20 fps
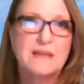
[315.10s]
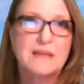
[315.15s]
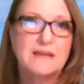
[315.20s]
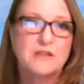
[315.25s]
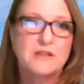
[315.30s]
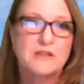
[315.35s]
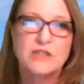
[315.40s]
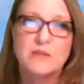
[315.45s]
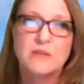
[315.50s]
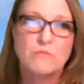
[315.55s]

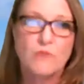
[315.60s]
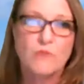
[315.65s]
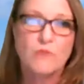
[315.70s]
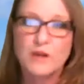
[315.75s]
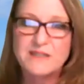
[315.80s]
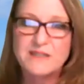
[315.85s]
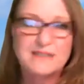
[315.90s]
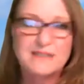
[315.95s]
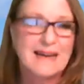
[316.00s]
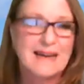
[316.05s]
She
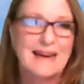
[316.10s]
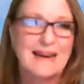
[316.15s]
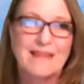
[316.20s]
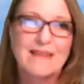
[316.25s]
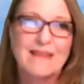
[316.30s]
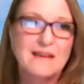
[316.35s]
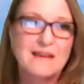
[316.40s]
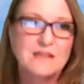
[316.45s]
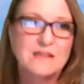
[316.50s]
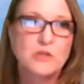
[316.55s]
wrote it down. I
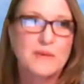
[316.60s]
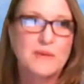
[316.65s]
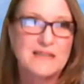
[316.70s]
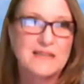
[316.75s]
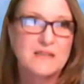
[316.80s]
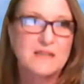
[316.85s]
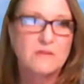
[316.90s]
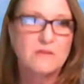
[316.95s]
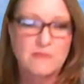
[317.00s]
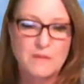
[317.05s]
think it's
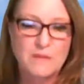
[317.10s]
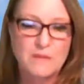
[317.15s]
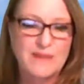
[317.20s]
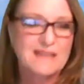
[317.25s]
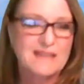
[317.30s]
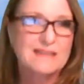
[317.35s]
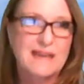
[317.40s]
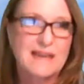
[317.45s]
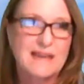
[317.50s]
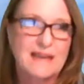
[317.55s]
23
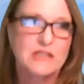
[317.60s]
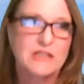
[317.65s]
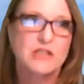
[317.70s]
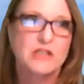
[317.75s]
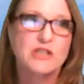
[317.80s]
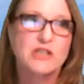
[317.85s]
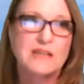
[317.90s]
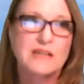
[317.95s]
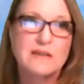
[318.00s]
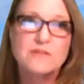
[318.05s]
minutes later,
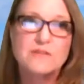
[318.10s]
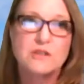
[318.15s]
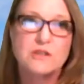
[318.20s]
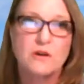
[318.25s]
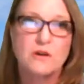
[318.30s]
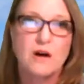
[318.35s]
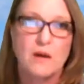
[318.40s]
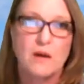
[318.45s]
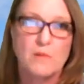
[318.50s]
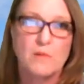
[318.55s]
she lifted
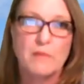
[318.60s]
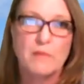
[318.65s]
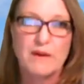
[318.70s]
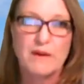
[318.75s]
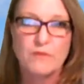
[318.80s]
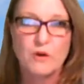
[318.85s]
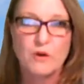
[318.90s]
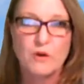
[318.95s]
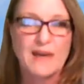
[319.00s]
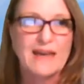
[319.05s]
her arm
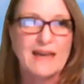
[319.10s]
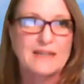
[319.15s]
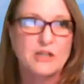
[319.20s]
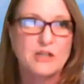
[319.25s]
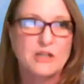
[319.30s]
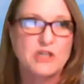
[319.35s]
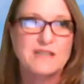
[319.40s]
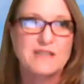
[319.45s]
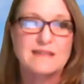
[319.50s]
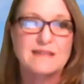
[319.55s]
above her head
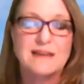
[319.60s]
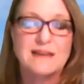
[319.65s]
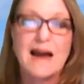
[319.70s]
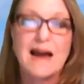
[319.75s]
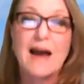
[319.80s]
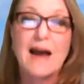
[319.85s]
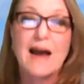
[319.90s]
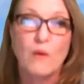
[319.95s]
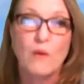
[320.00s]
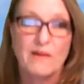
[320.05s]
and she said,
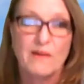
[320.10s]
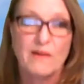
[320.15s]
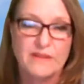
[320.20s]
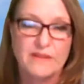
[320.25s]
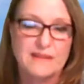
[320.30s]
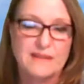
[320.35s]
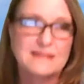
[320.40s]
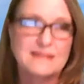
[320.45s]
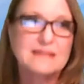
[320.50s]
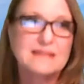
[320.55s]
I want
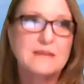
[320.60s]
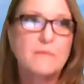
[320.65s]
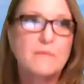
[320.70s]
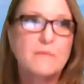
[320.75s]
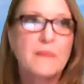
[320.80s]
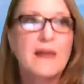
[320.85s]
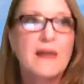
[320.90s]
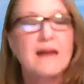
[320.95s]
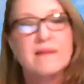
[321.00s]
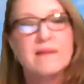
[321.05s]
this.
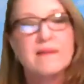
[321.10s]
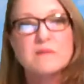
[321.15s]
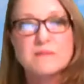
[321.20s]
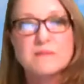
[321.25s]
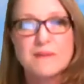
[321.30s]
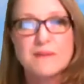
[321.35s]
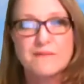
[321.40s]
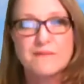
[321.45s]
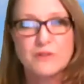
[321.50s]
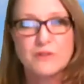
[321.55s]
And that was
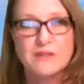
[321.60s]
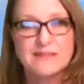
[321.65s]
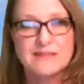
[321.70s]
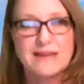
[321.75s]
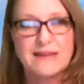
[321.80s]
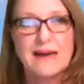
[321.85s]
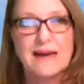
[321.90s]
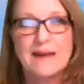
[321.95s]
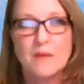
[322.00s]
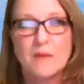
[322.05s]
my first
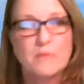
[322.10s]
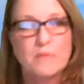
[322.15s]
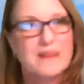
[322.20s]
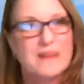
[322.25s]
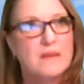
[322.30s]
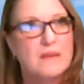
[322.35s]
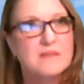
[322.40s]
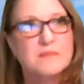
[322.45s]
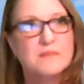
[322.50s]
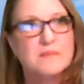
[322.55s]
sign up, but
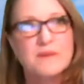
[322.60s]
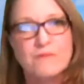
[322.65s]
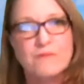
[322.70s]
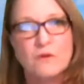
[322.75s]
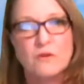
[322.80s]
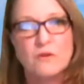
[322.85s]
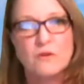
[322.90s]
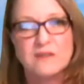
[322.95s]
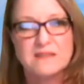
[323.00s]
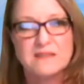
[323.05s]
that was
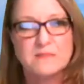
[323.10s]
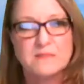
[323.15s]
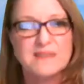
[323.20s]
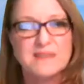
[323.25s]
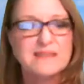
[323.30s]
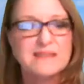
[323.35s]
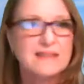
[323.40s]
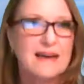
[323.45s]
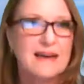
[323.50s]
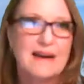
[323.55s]
before
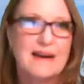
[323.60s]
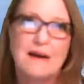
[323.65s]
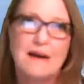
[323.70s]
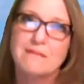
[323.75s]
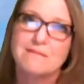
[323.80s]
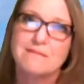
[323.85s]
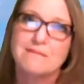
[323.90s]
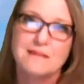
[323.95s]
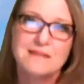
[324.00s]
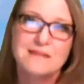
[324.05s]
Christmas and I
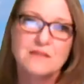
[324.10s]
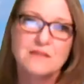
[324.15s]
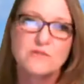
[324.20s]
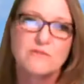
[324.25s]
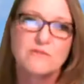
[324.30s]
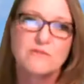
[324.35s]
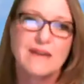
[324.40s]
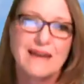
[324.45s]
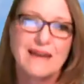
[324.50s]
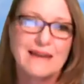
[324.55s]
wasn't
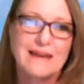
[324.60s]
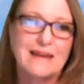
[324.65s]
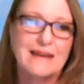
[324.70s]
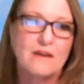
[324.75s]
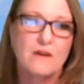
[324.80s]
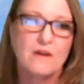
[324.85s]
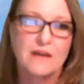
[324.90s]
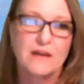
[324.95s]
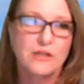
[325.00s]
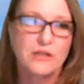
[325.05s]
really
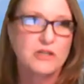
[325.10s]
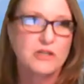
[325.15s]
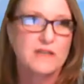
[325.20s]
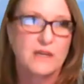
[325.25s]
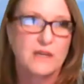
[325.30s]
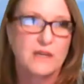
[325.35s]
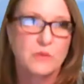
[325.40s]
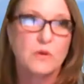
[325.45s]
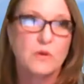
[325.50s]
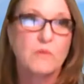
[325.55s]
going to
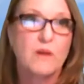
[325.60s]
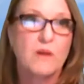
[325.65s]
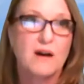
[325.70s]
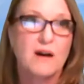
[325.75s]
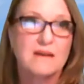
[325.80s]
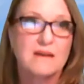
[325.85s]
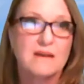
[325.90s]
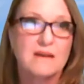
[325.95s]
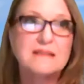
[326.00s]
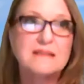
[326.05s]
network
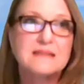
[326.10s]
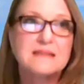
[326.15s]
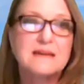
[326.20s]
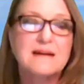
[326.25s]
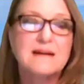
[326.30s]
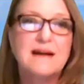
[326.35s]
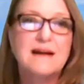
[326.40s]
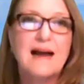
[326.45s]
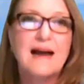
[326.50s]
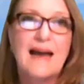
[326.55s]
markets.
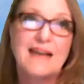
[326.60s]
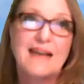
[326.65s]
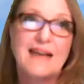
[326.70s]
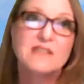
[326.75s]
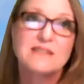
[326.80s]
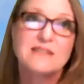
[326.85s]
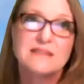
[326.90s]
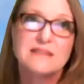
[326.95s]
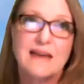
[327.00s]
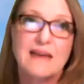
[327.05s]
I had
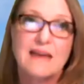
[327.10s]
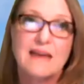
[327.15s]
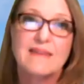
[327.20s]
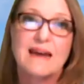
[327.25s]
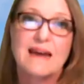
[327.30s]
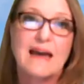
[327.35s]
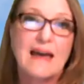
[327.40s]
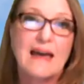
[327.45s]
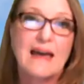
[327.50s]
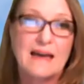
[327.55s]
to say that
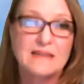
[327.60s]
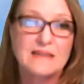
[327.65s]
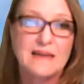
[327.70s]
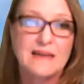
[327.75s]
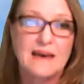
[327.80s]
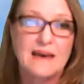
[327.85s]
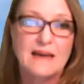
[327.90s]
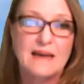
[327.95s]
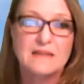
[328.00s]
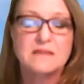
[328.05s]

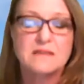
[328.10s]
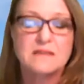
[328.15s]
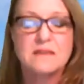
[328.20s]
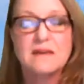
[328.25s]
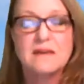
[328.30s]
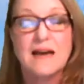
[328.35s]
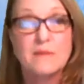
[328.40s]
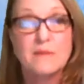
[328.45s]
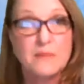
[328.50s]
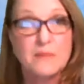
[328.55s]

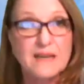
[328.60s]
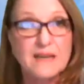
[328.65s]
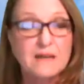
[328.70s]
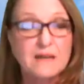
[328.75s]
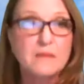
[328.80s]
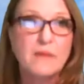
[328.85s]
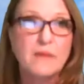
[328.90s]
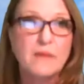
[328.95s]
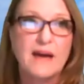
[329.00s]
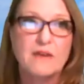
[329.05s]
I'd been
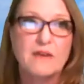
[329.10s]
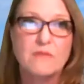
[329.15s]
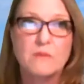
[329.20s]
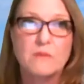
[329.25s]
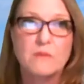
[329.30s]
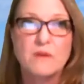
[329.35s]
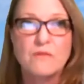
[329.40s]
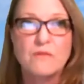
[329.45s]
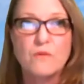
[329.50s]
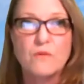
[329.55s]
in a
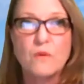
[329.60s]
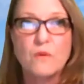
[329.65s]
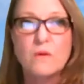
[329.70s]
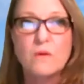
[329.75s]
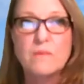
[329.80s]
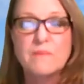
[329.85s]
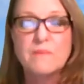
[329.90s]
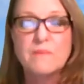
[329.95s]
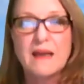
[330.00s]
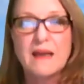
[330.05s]
binary before
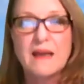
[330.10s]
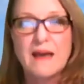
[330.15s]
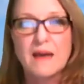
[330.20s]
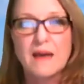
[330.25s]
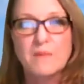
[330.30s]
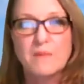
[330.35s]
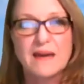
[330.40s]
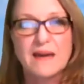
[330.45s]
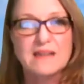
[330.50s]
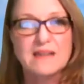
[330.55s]

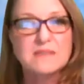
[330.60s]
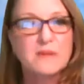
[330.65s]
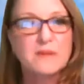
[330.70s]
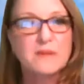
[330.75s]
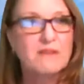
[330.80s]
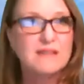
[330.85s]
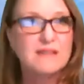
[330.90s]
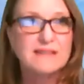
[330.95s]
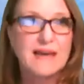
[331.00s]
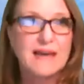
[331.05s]
and my
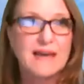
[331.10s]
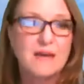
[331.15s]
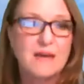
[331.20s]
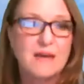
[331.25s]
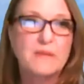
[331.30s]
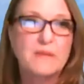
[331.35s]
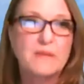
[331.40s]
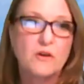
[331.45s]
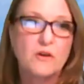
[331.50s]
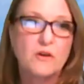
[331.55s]
experience
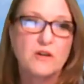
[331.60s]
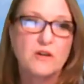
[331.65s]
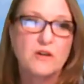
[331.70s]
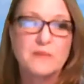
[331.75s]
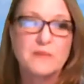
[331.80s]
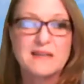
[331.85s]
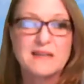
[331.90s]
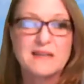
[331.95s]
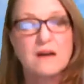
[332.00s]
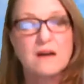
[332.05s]
hadn't been good.
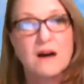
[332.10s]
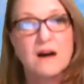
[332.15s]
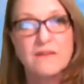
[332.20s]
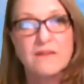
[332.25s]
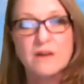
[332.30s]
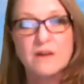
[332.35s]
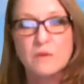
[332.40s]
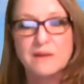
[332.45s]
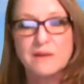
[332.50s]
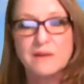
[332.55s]
But as
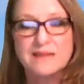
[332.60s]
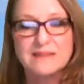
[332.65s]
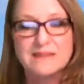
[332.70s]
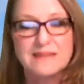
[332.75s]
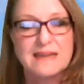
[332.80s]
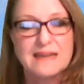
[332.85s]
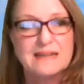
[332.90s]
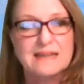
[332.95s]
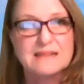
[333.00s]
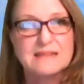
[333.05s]
Harvey always
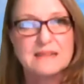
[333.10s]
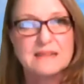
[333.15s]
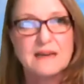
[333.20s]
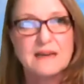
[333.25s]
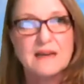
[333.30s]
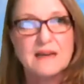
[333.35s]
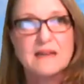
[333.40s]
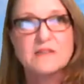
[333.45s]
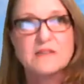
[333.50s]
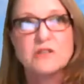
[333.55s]
says,
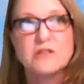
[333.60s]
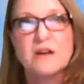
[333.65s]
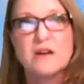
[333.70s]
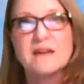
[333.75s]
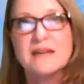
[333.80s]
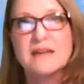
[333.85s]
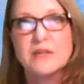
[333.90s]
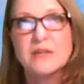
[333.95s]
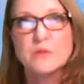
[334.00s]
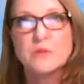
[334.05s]
it's
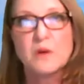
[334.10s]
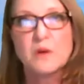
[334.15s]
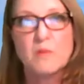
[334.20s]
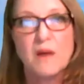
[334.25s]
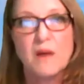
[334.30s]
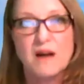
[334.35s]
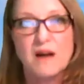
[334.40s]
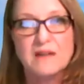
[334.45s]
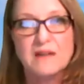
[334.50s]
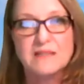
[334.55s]
not network
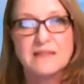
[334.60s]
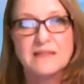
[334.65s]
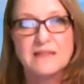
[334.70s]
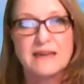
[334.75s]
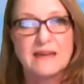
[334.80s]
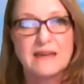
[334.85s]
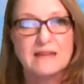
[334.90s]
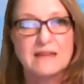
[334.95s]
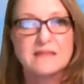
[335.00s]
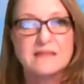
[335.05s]

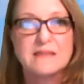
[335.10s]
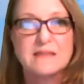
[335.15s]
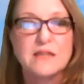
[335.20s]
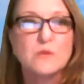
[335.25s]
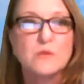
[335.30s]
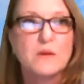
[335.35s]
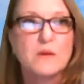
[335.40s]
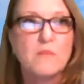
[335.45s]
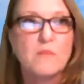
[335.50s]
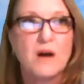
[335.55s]
marketing, it's
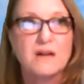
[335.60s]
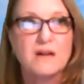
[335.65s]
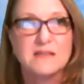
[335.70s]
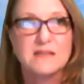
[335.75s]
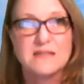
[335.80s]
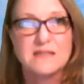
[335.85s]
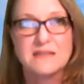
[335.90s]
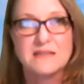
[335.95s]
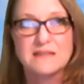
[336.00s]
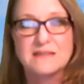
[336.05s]
network
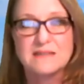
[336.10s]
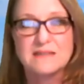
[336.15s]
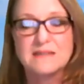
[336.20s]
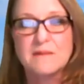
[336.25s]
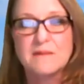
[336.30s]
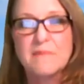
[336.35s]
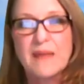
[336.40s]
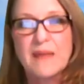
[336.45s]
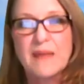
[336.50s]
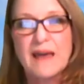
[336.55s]
marketers.
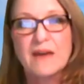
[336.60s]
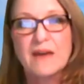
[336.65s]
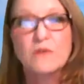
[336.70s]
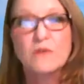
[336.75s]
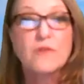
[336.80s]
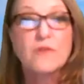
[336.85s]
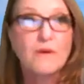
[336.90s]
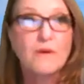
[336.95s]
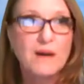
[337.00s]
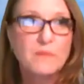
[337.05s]
And
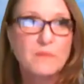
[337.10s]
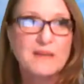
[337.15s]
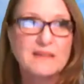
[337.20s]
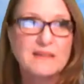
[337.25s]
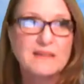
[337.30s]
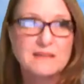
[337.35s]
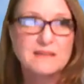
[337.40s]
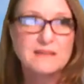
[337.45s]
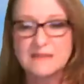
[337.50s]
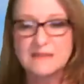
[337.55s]
although I'd
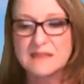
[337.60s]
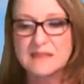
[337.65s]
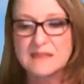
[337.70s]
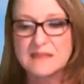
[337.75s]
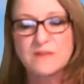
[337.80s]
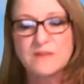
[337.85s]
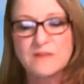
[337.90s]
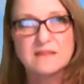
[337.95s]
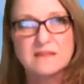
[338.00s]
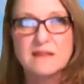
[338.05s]
been
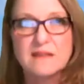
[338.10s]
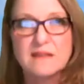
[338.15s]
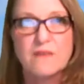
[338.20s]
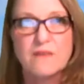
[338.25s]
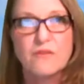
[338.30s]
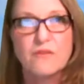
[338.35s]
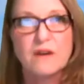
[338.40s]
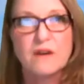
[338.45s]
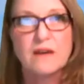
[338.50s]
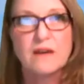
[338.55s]
successful in South
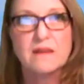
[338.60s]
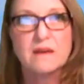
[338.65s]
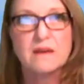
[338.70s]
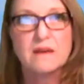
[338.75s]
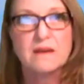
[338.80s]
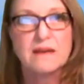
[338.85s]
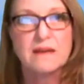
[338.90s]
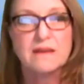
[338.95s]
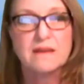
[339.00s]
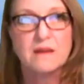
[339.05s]
Africa
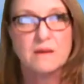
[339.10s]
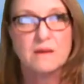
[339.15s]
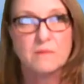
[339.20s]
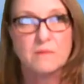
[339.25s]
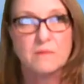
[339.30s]
in the